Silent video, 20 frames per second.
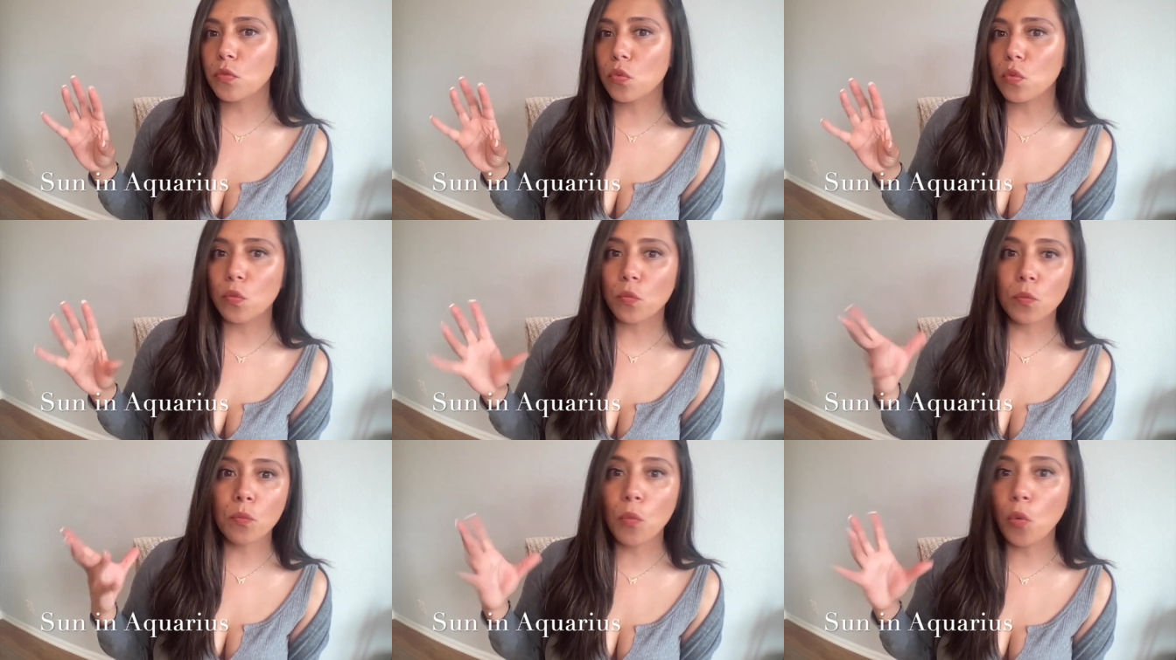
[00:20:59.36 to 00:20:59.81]

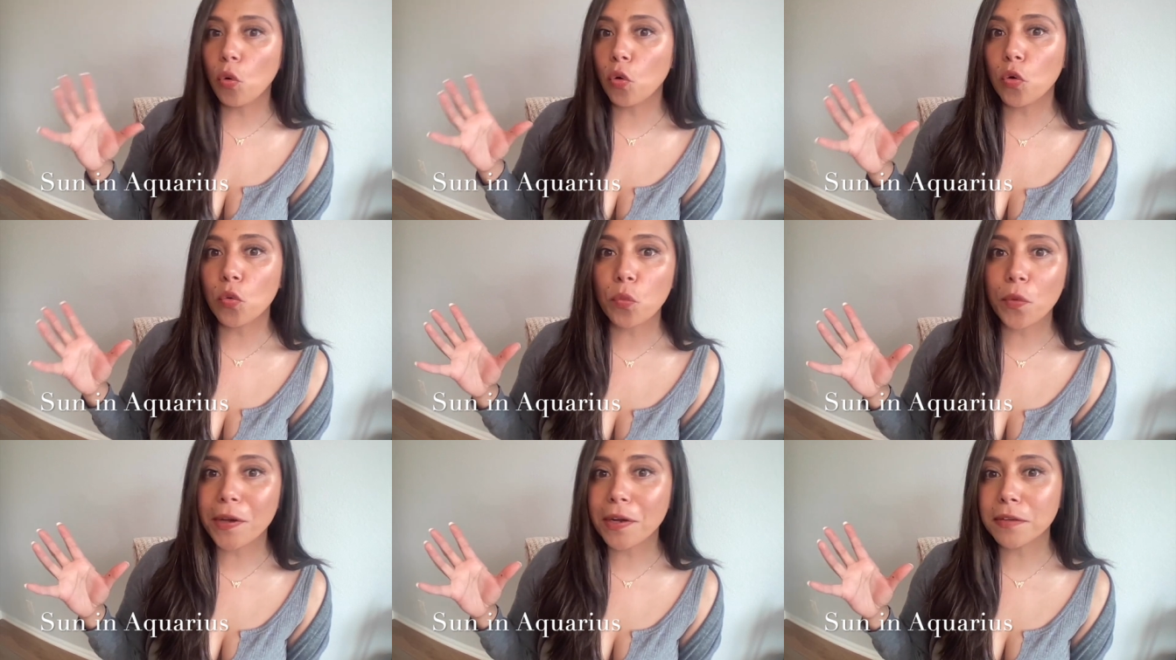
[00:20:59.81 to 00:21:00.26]
more
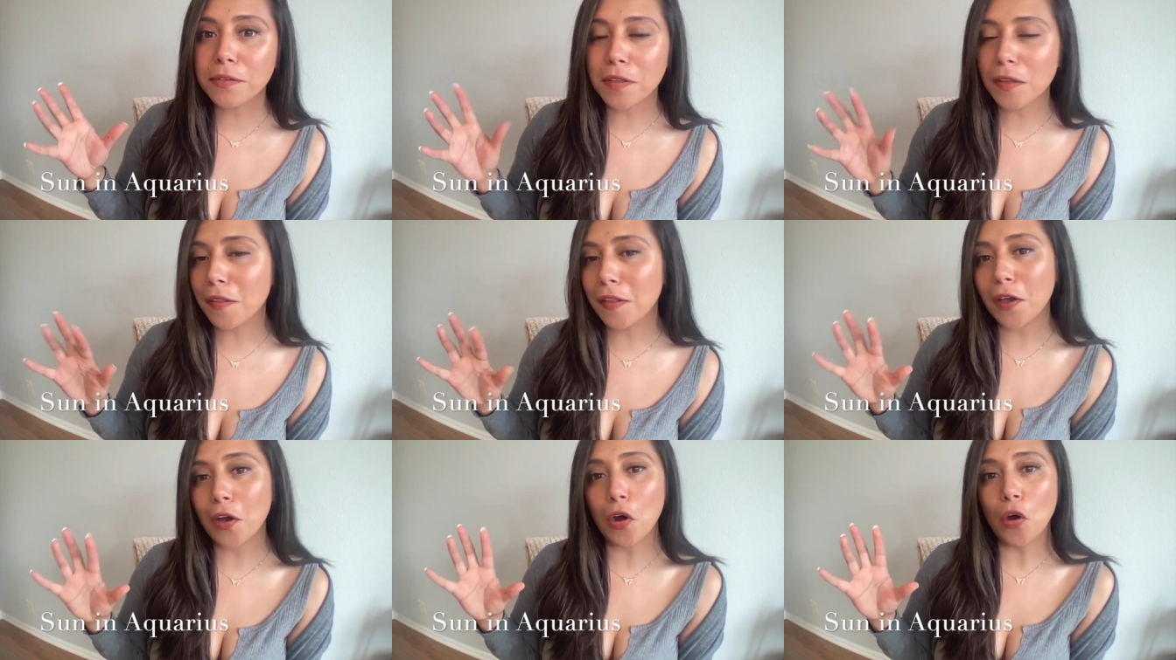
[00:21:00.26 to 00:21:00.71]
weird
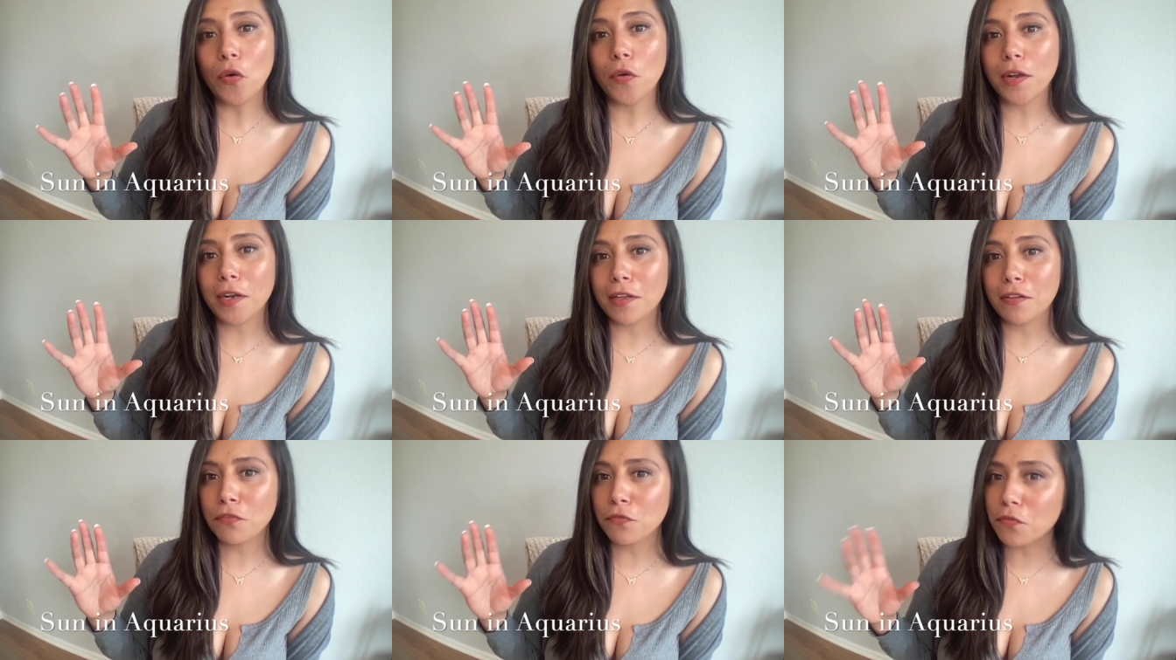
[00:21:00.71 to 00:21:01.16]
than they
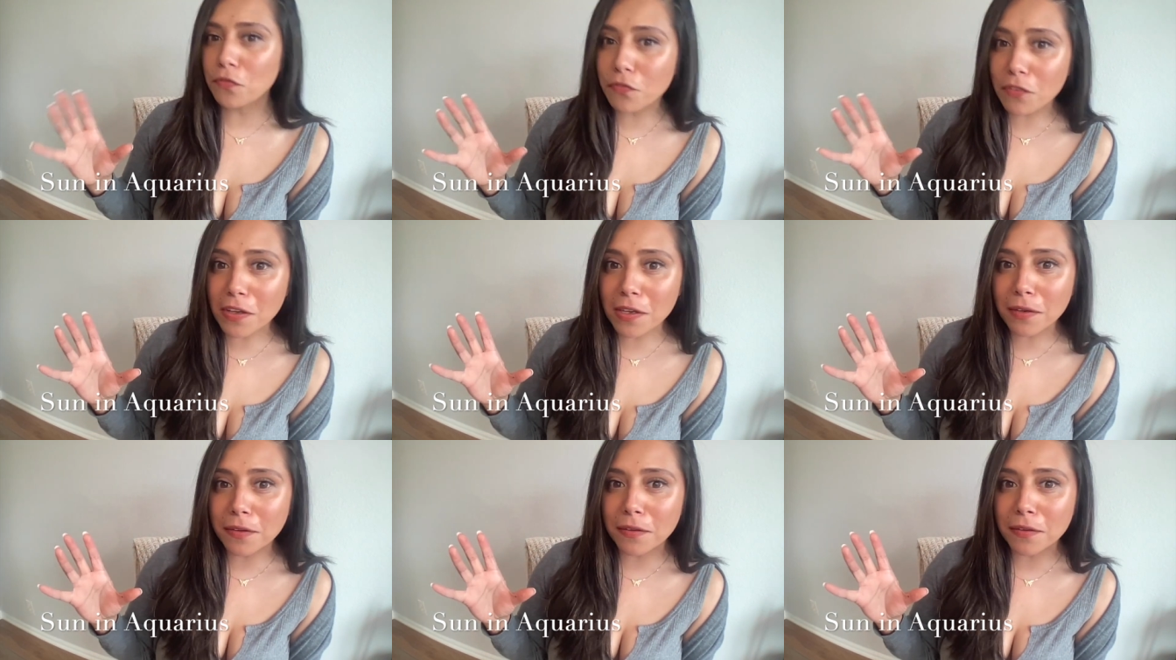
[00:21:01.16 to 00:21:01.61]
already
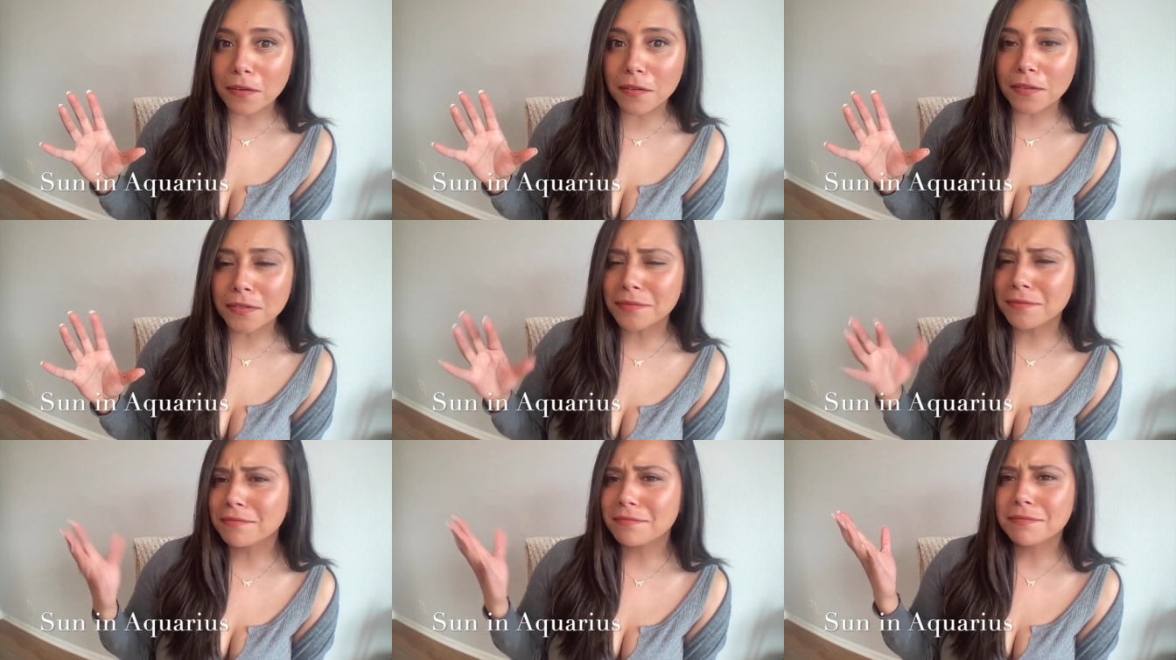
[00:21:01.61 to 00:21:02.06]

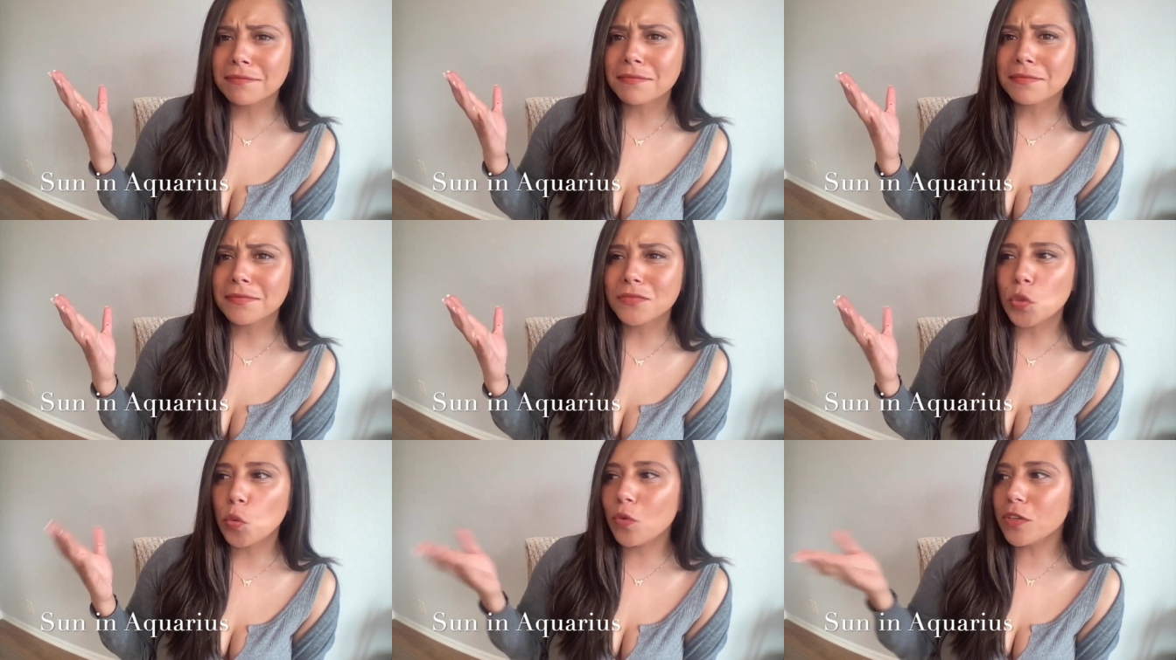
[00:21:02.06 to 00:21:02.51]
feel,
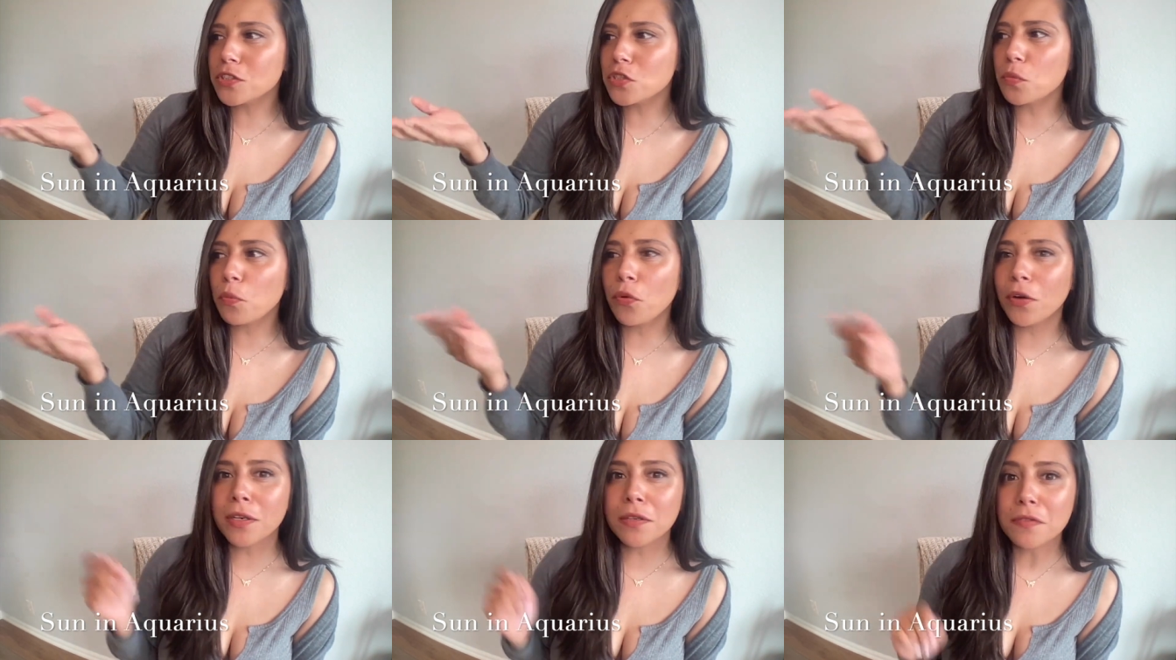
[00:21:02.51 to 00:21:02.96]
what's the
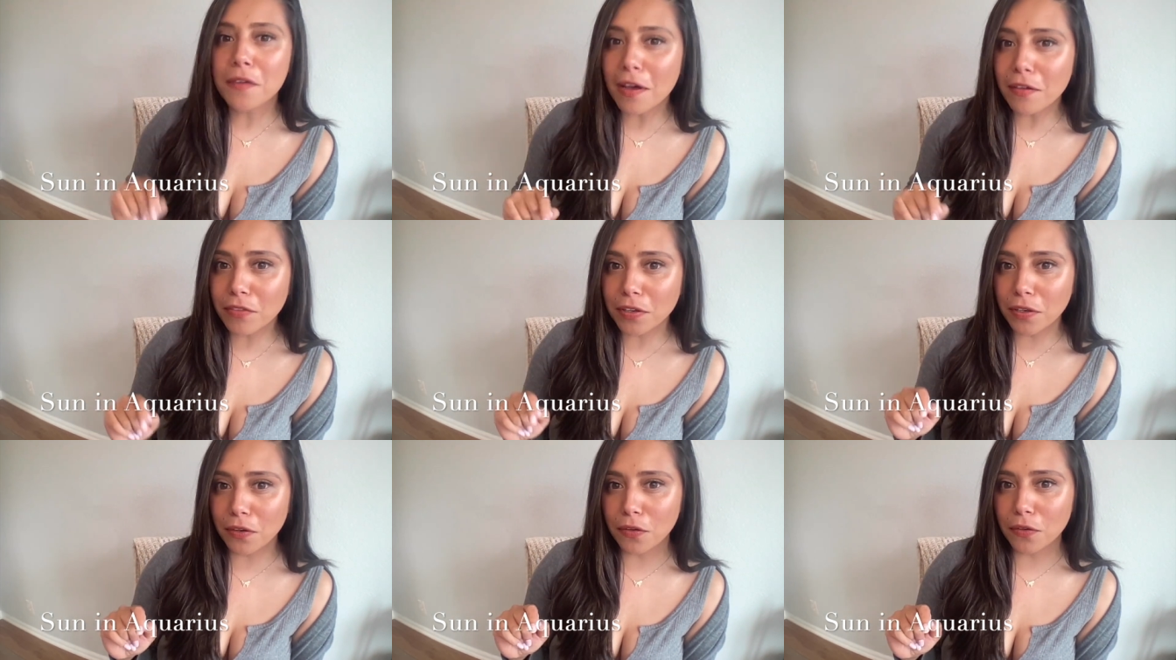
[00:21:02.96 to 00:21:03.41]
point of
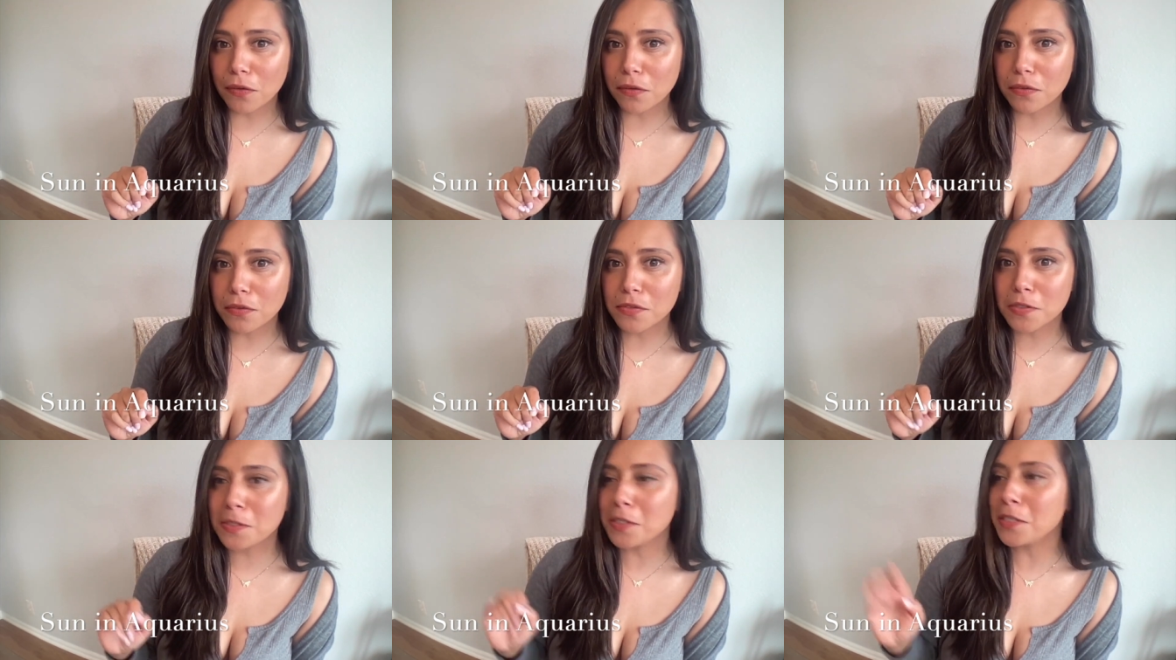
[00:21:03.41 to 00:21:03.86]
having you?
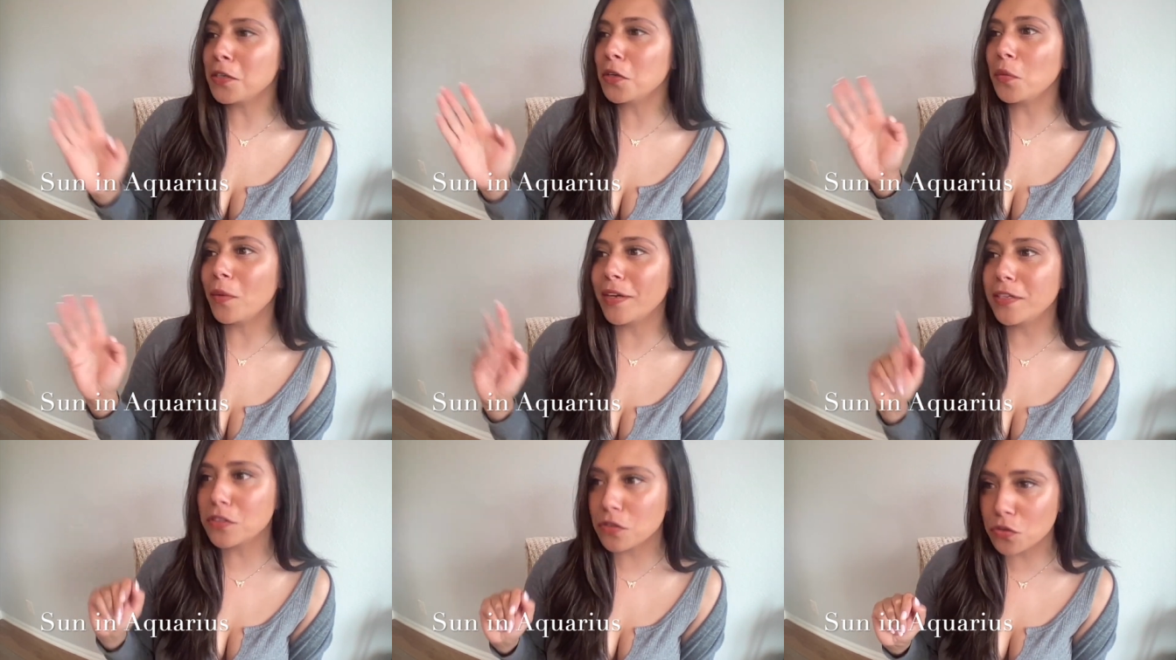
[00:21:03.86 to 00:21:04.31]
See your
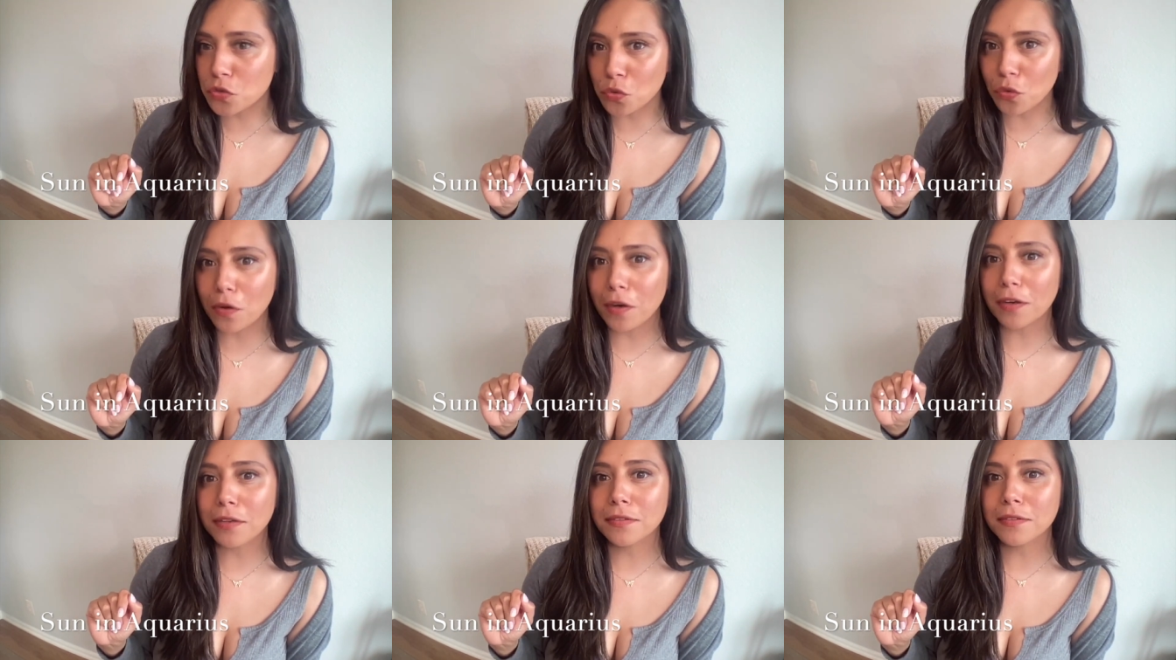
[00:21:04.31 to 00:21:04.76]
way to the
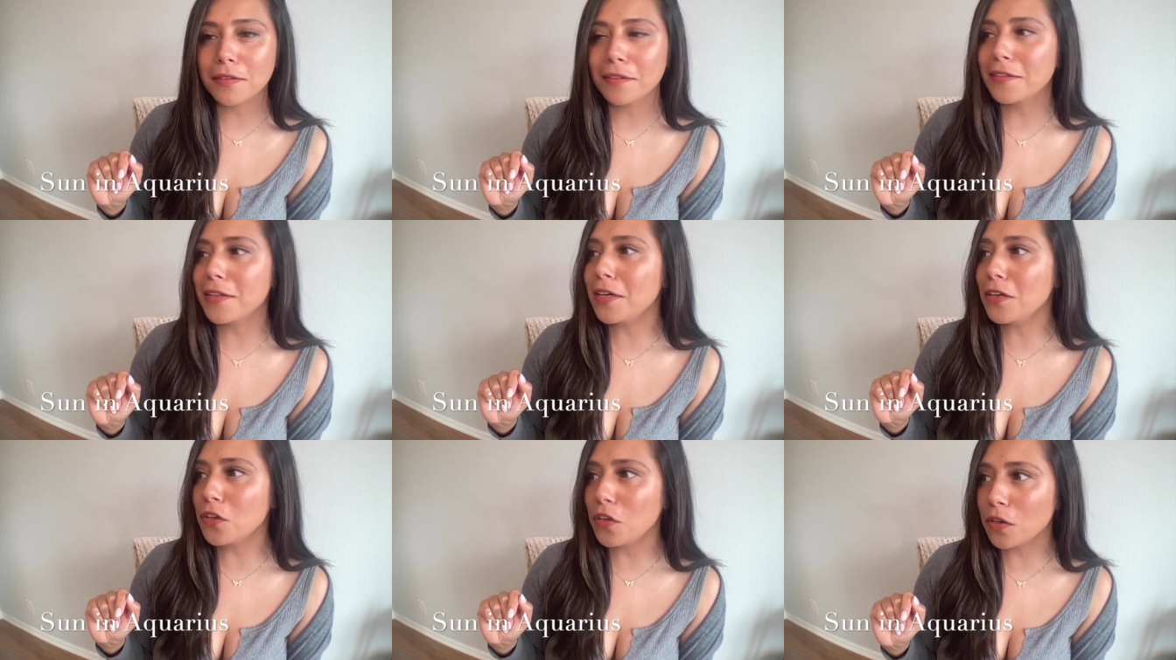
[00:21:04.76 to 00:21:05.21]
door. Thank